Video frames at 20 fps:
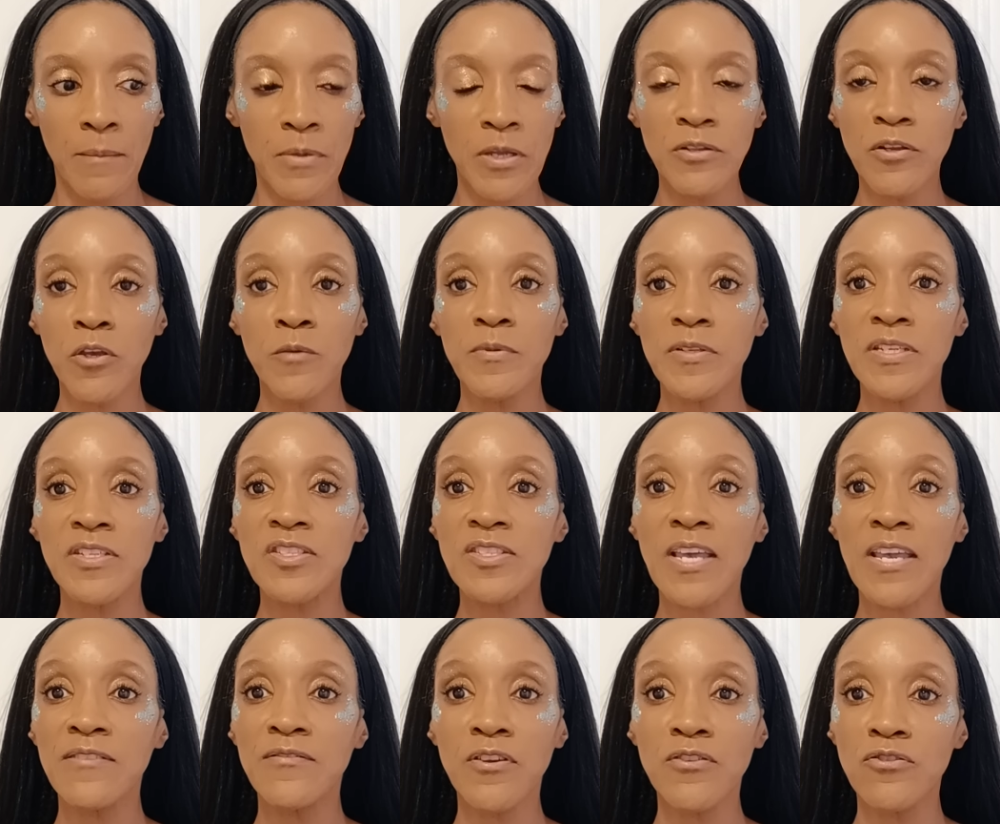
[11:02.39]
nobody's
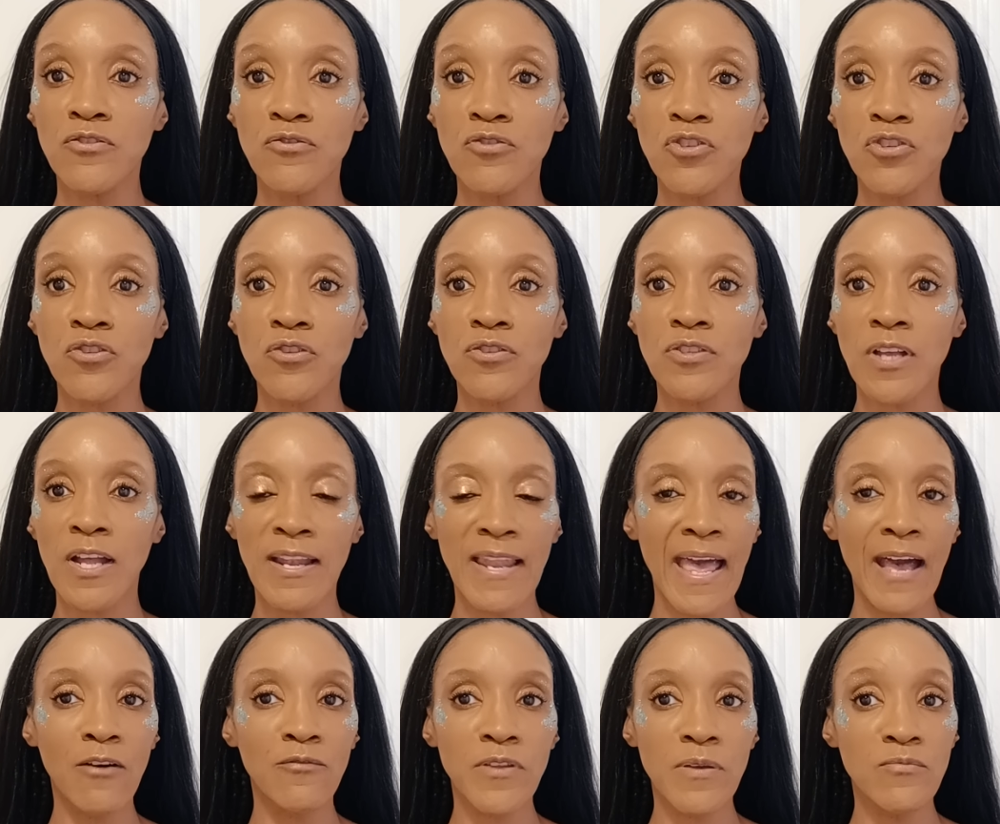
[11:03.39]
saying that you should
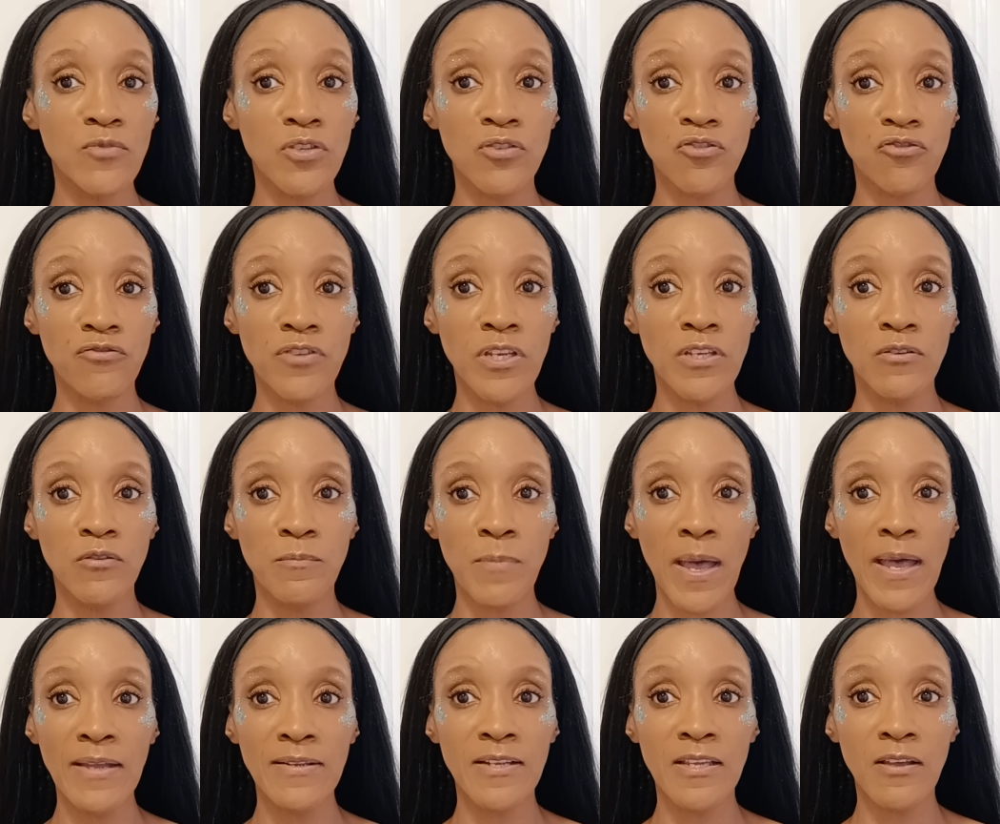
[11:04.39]
allow them to treat you
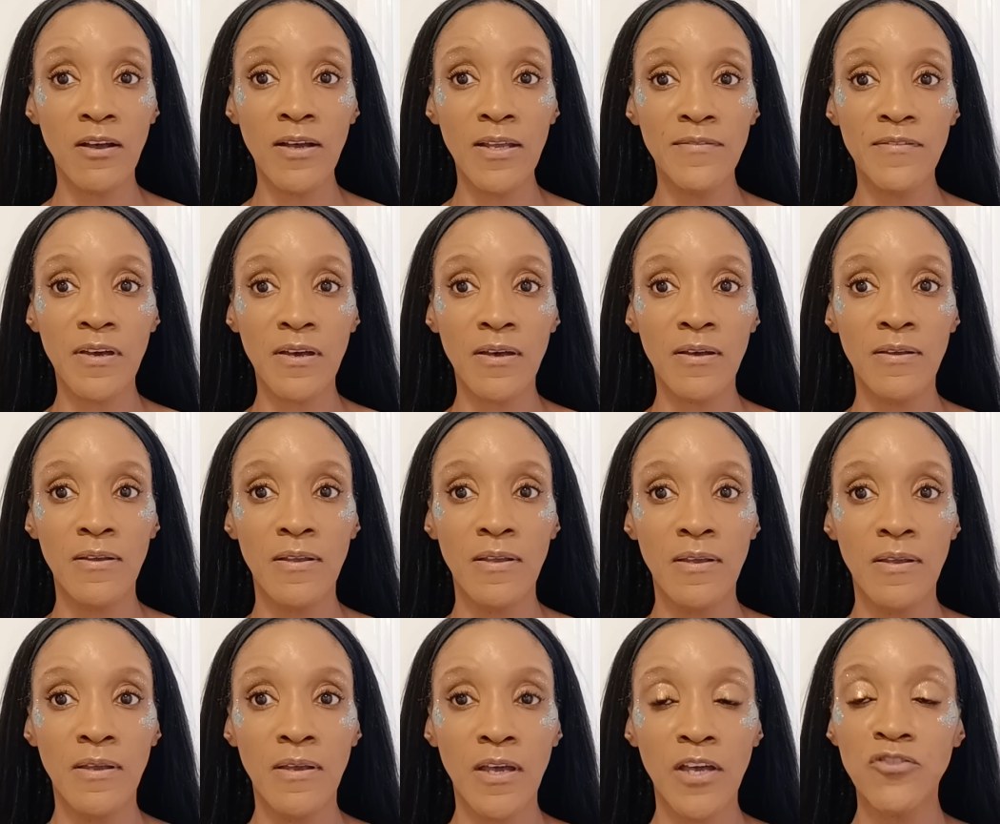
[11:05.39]
badly either.
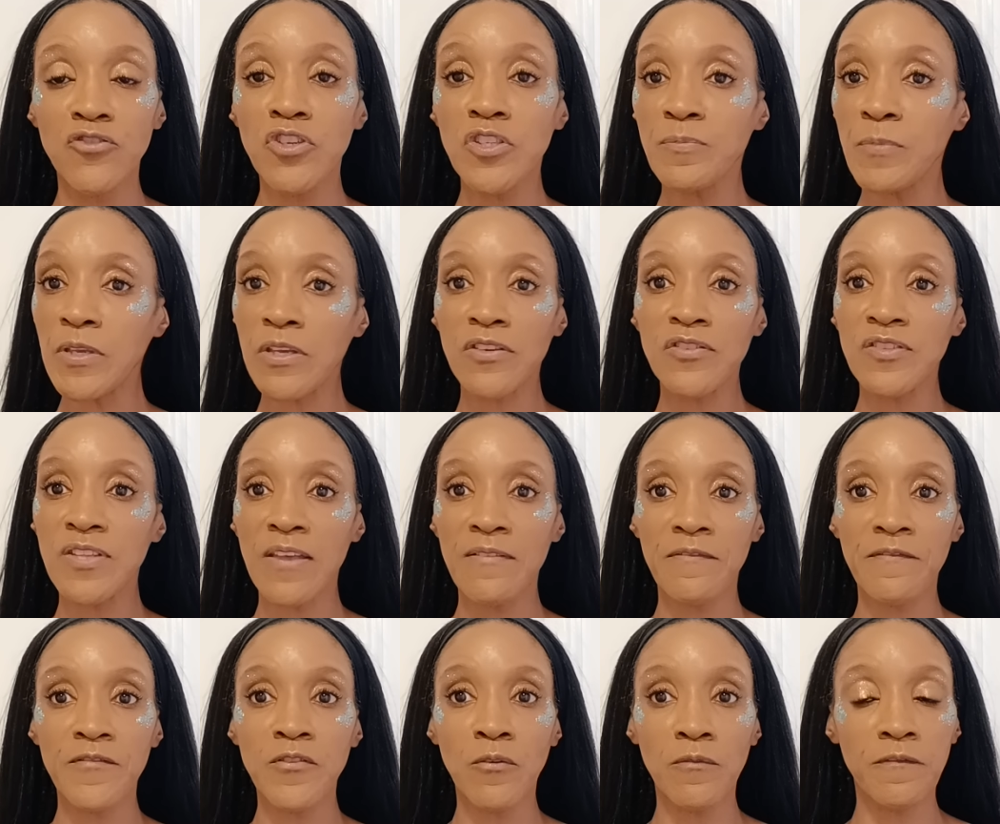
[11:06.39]
And just because they're
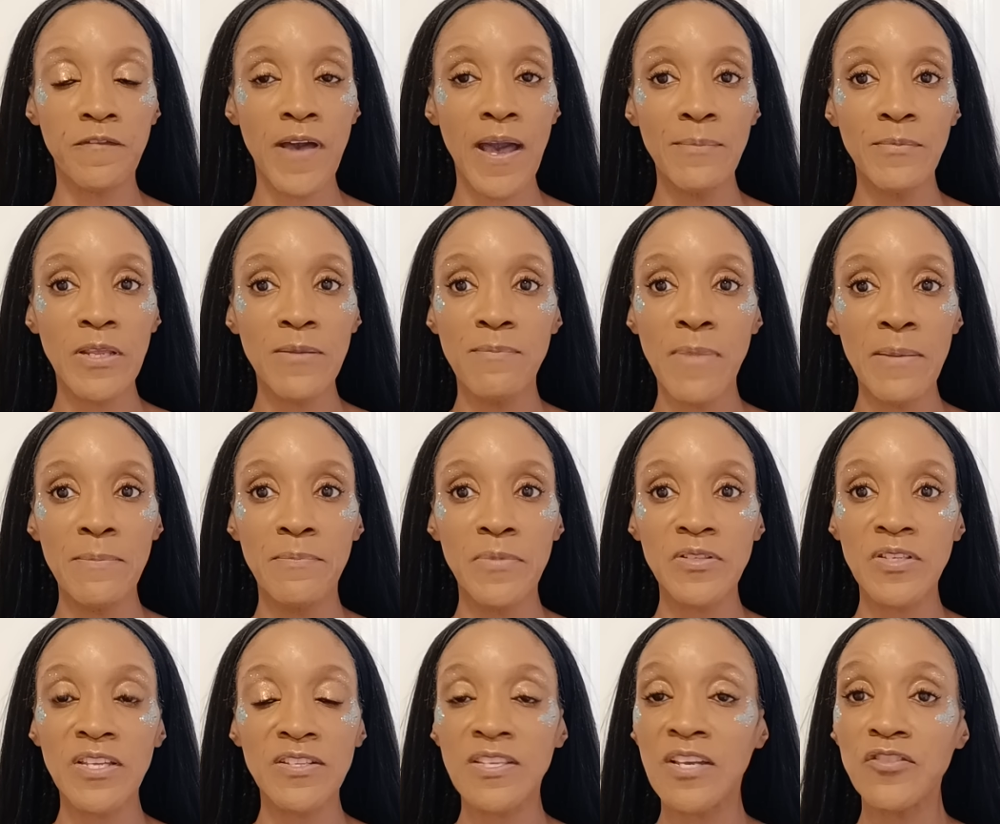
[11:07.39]
your family members,
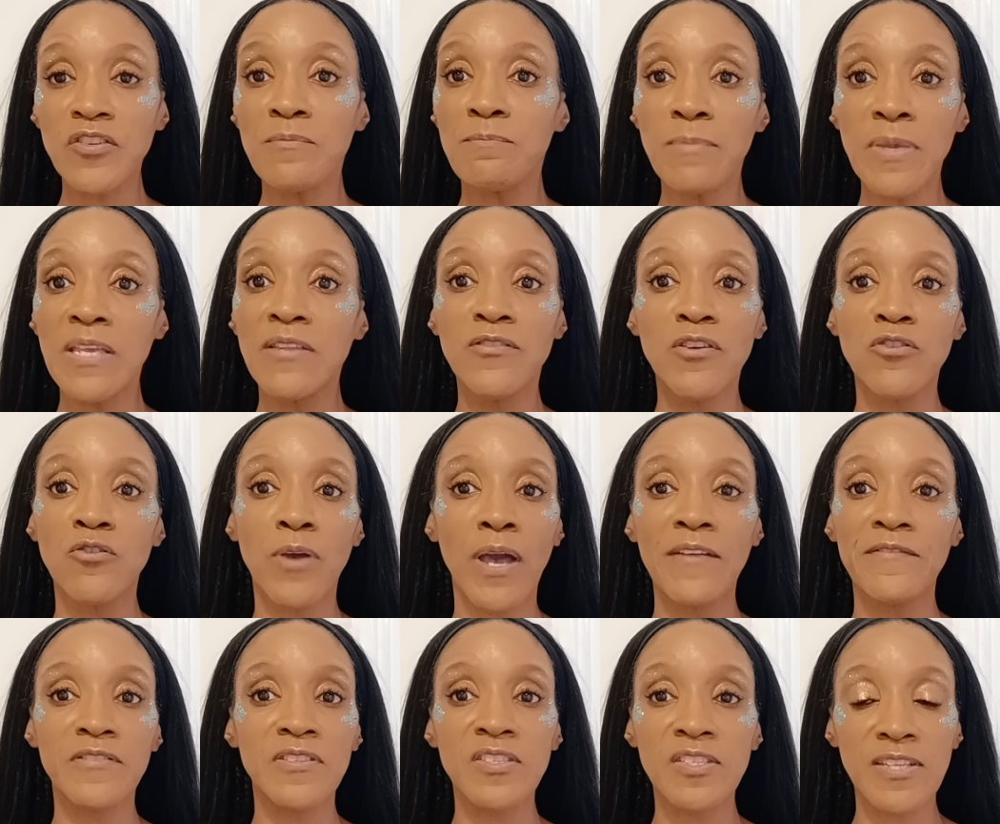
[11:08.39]
it doesn't mean that you
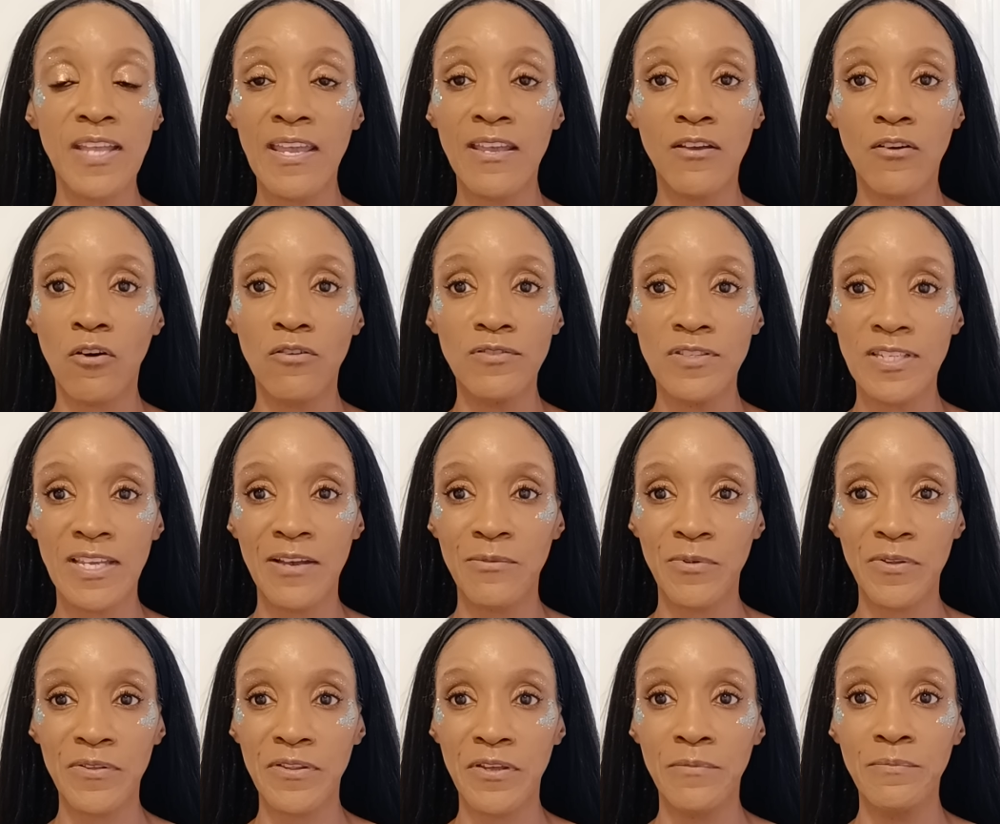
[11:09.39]
have to stay in contact
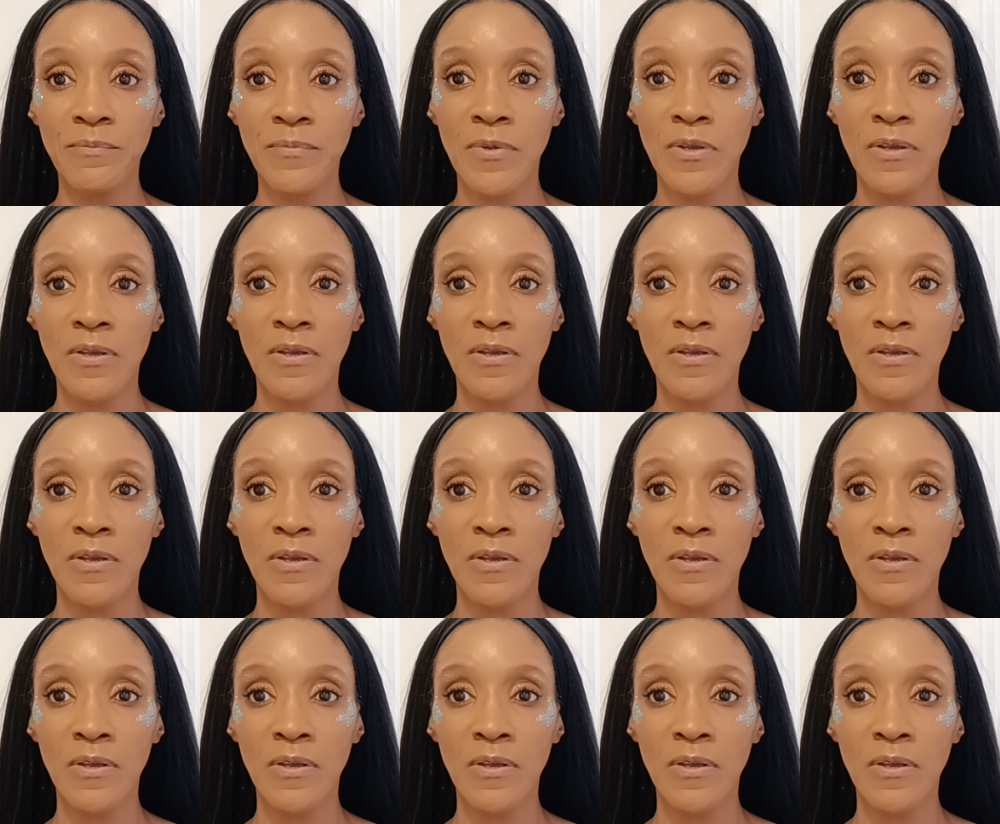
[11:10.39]
with them.